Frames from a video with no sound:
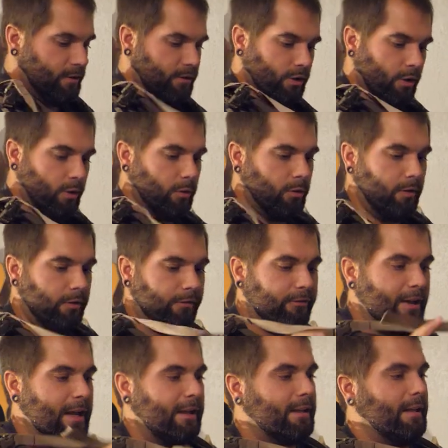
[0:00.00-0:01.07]
So the
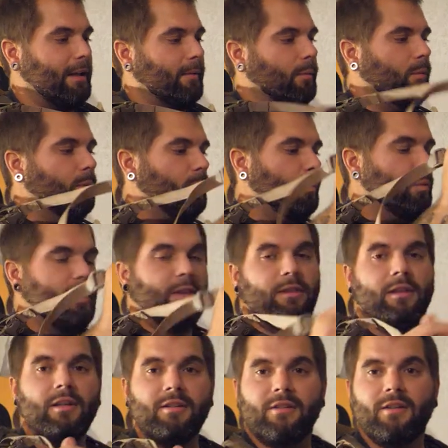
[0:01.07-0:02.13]
fact that with
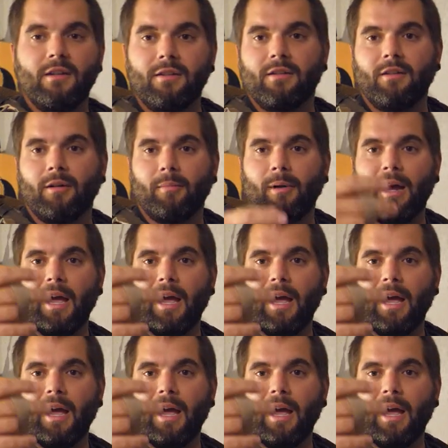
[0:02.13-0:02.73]
this system,